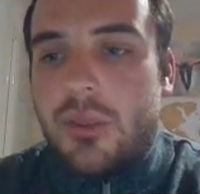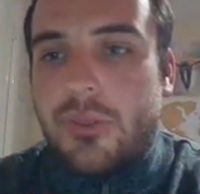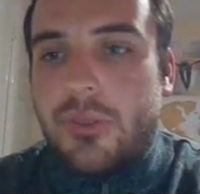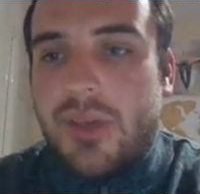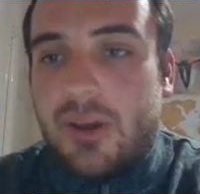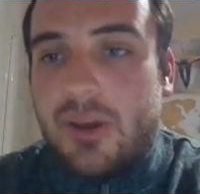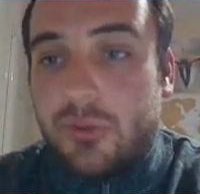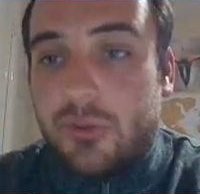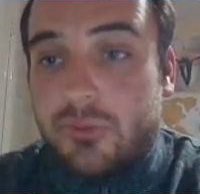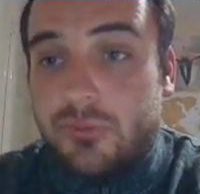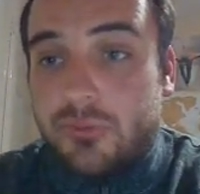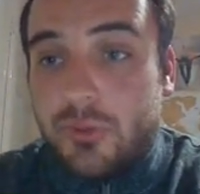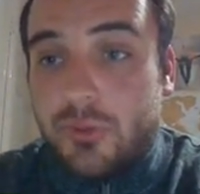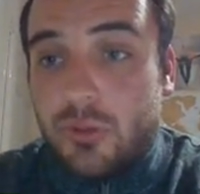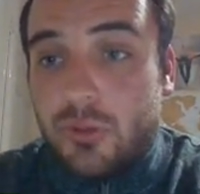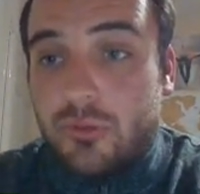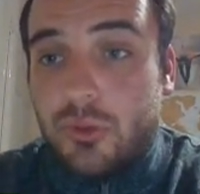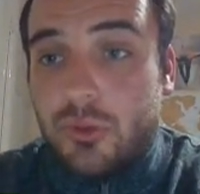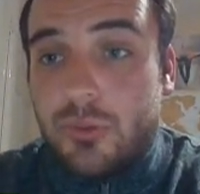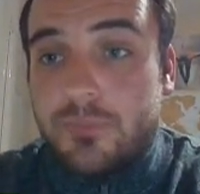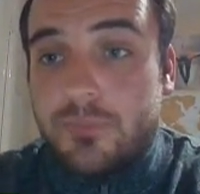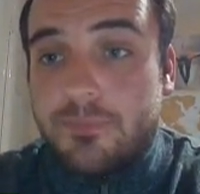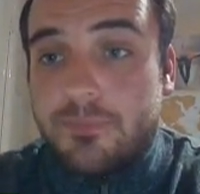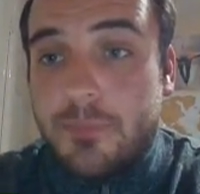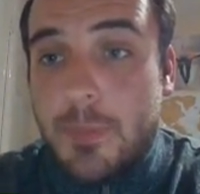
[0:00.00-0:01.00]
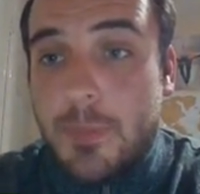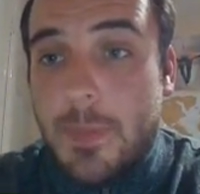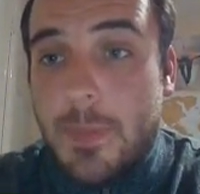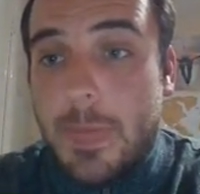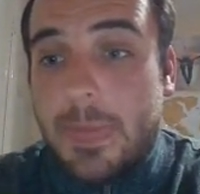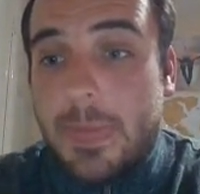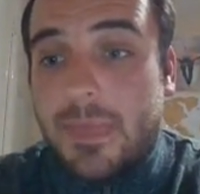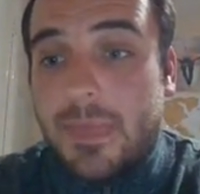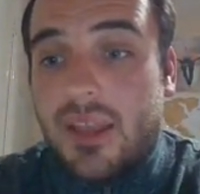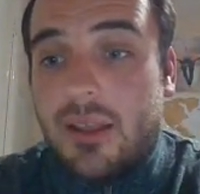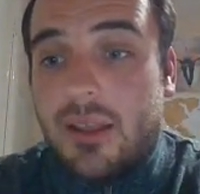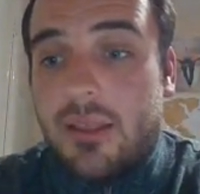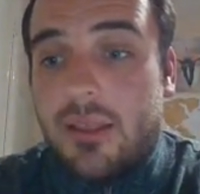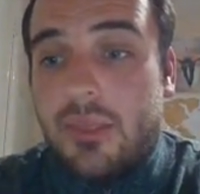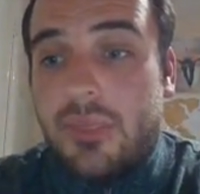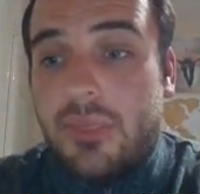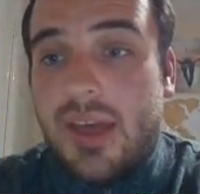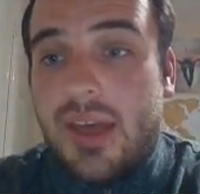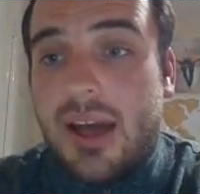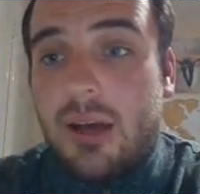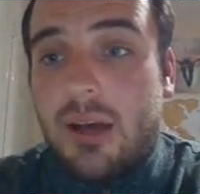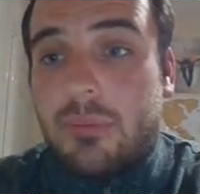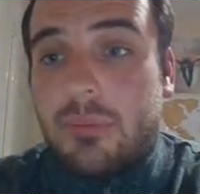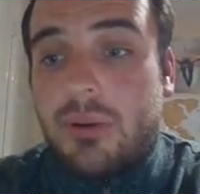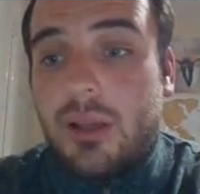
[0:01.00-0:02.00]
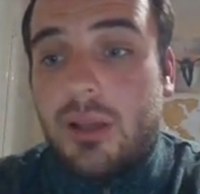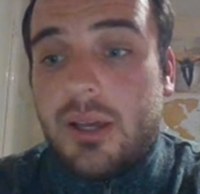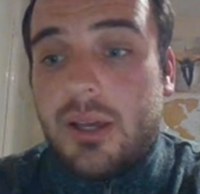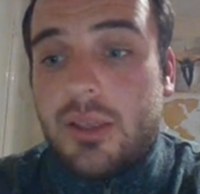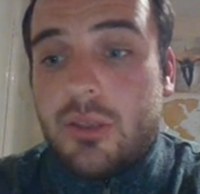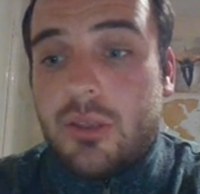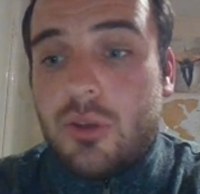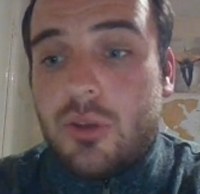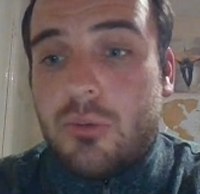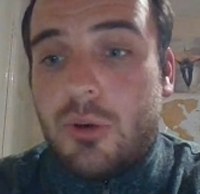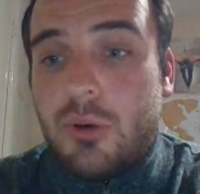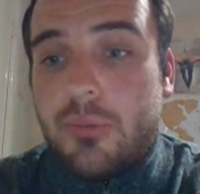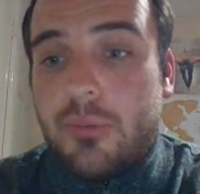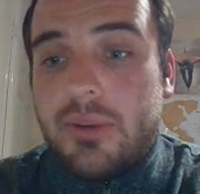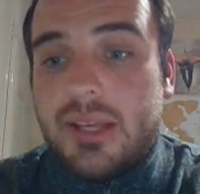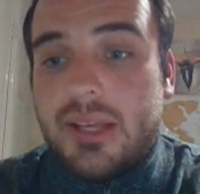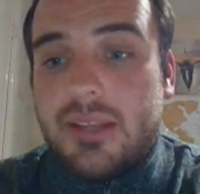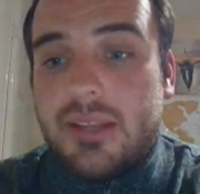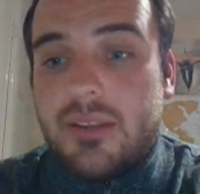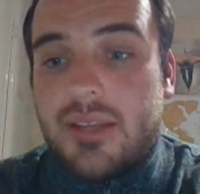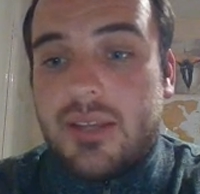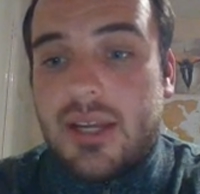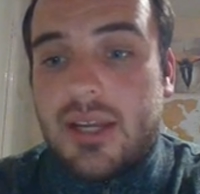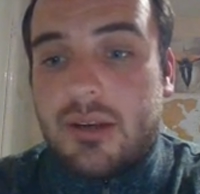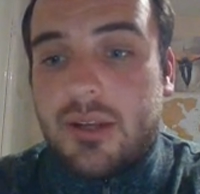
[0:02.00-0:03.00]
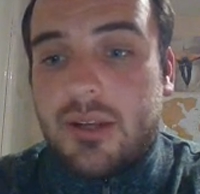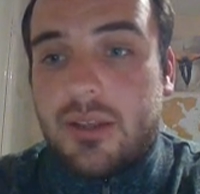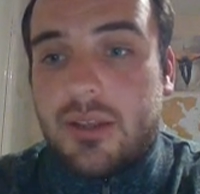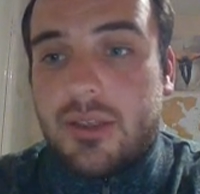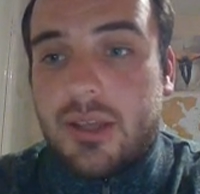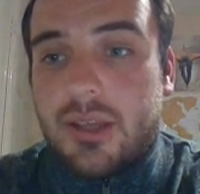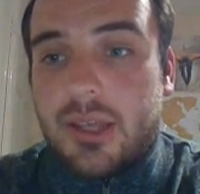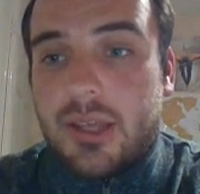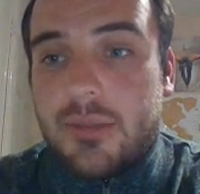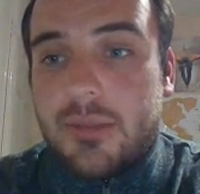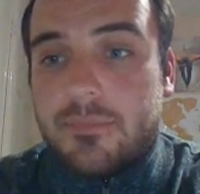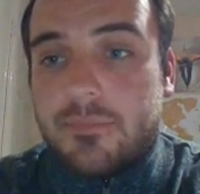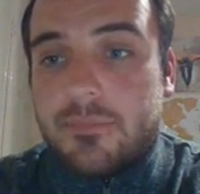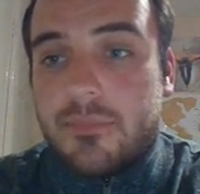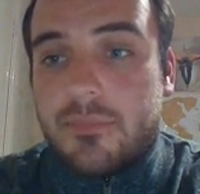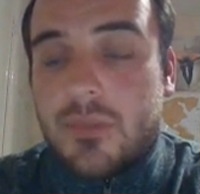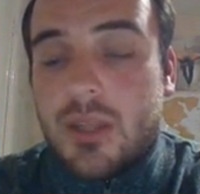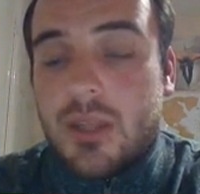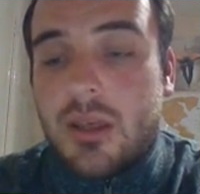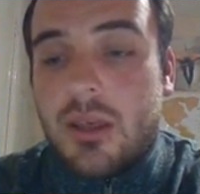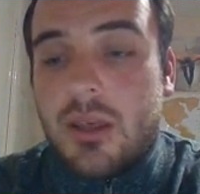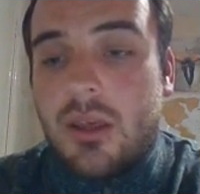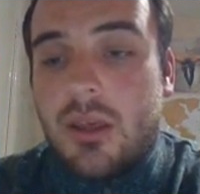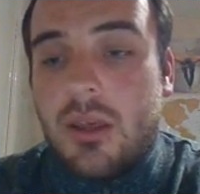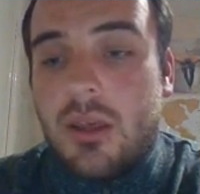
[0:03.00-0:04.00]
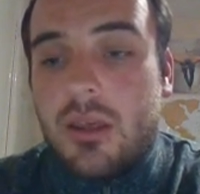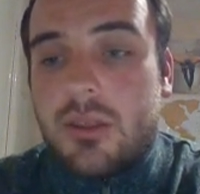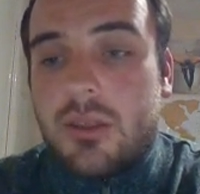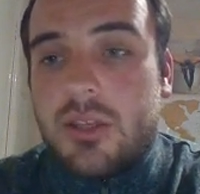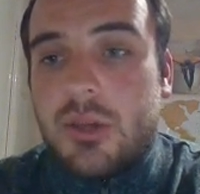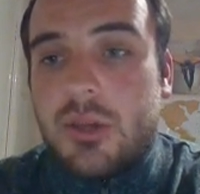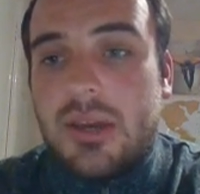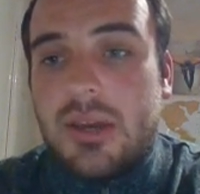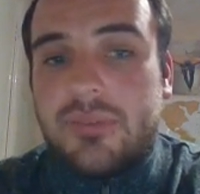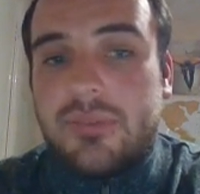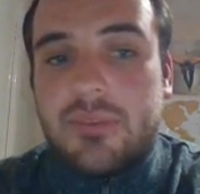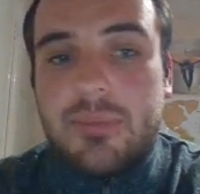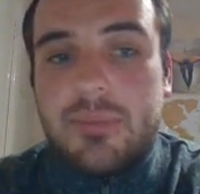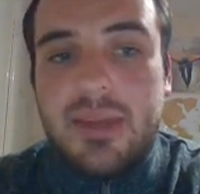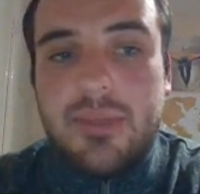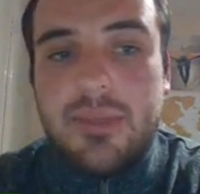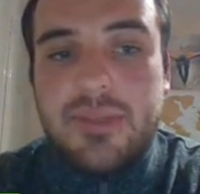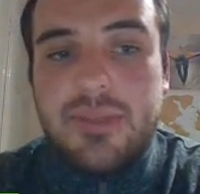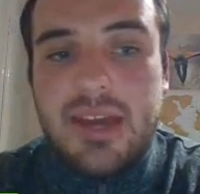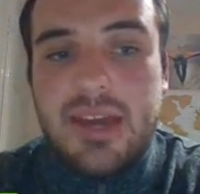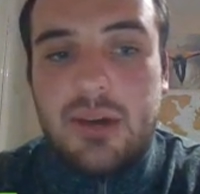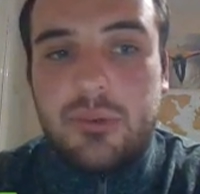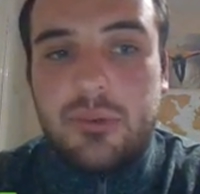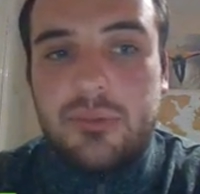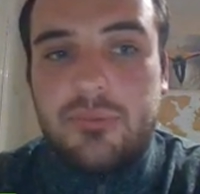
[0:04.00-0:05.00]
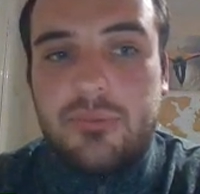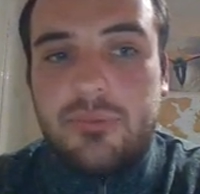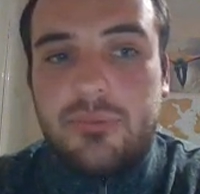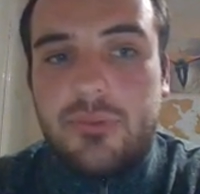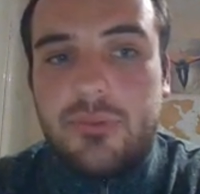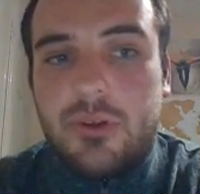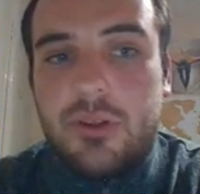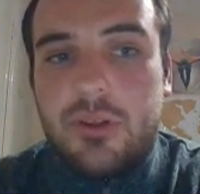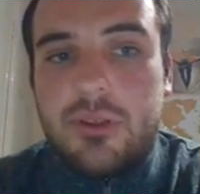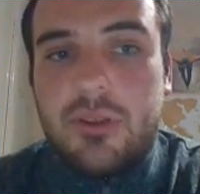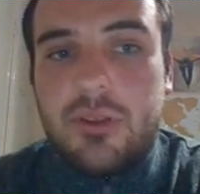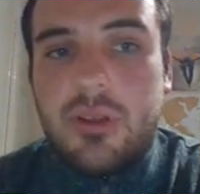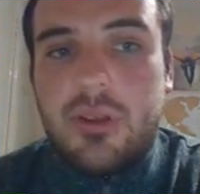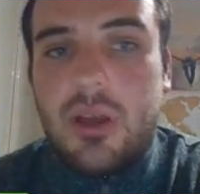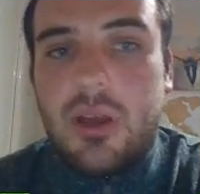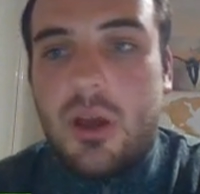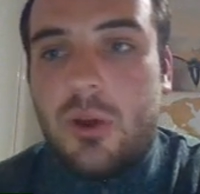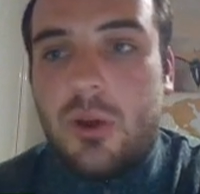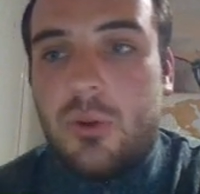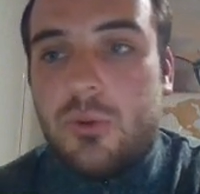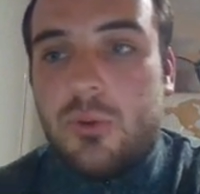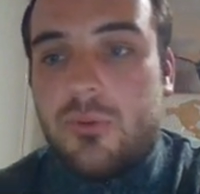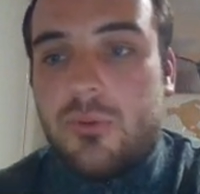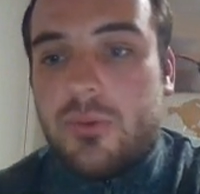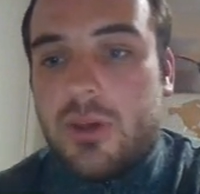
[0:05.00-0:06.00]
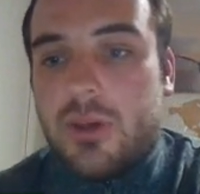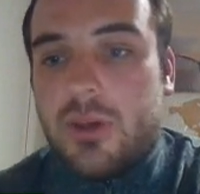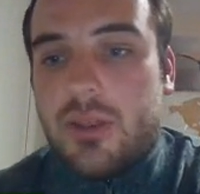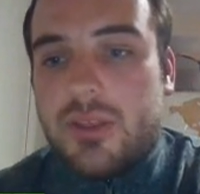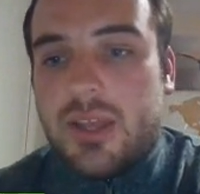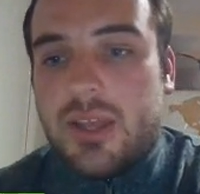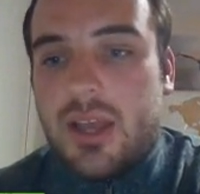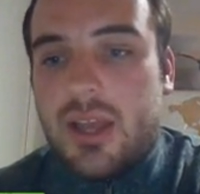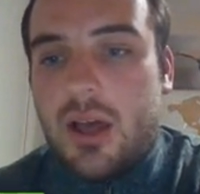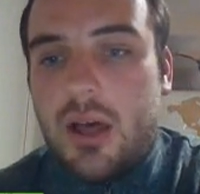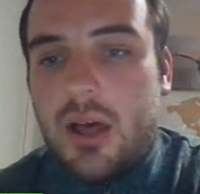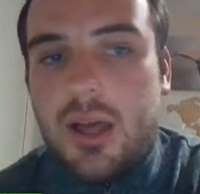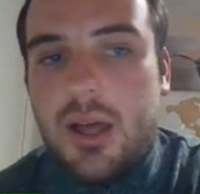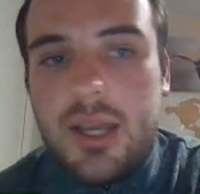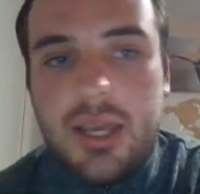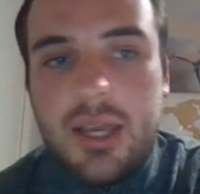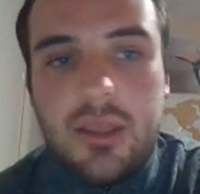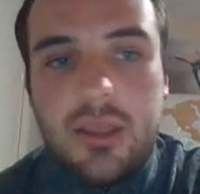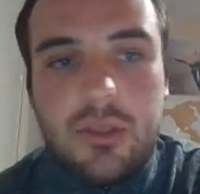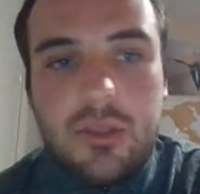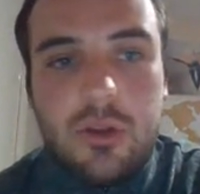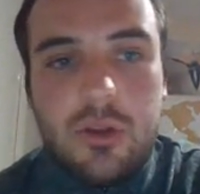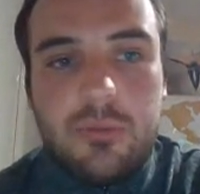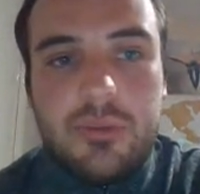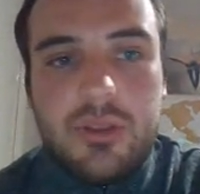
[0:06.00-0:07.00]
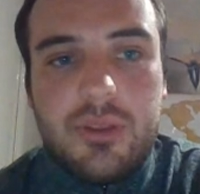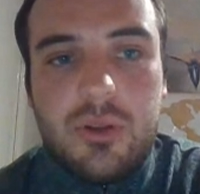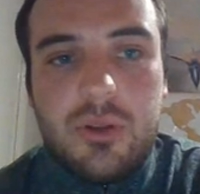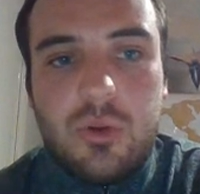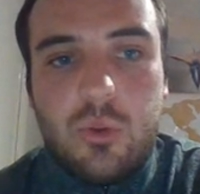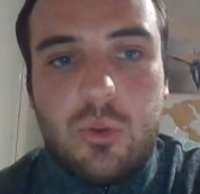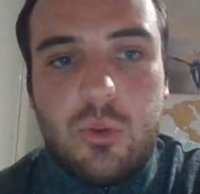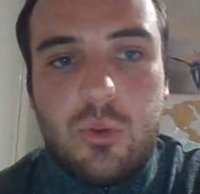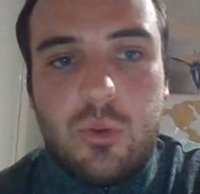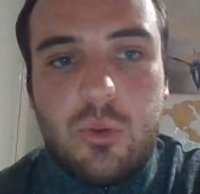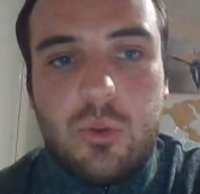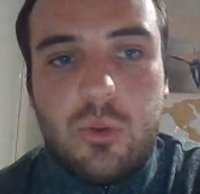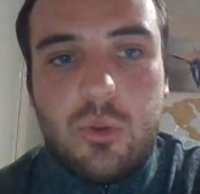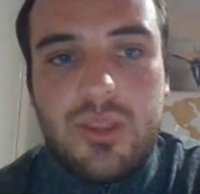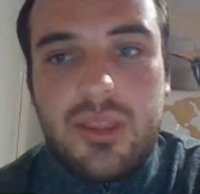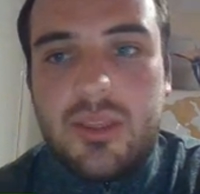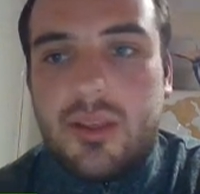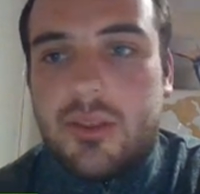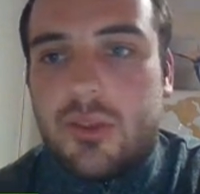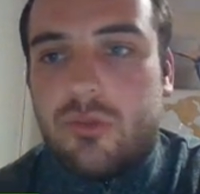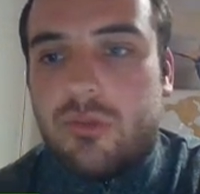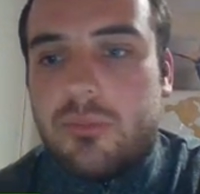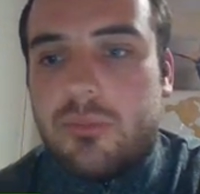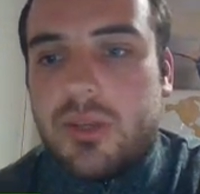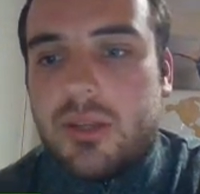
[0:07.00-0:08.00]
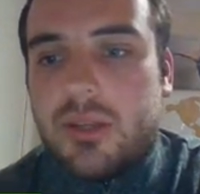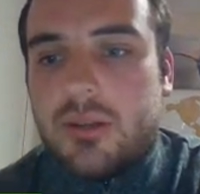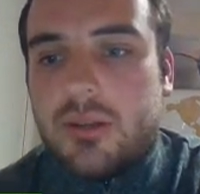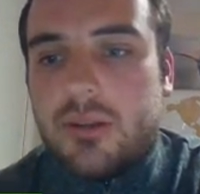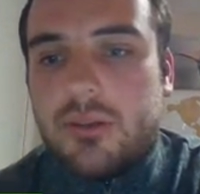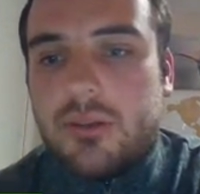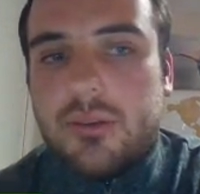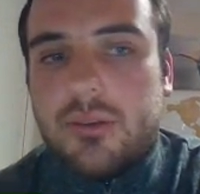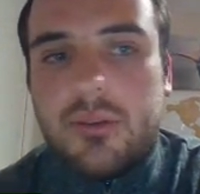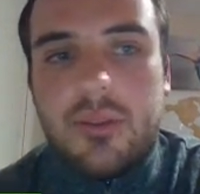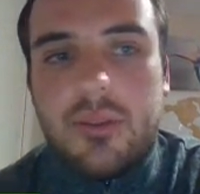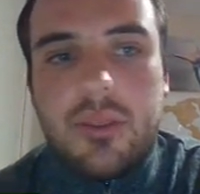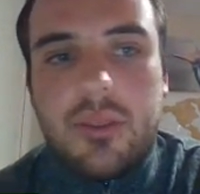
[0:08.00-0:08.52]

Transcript: The 1,000-foot rule, that applies to populated areas again. So you have to be 1,000 foot over the highest obstacle within 600 meters.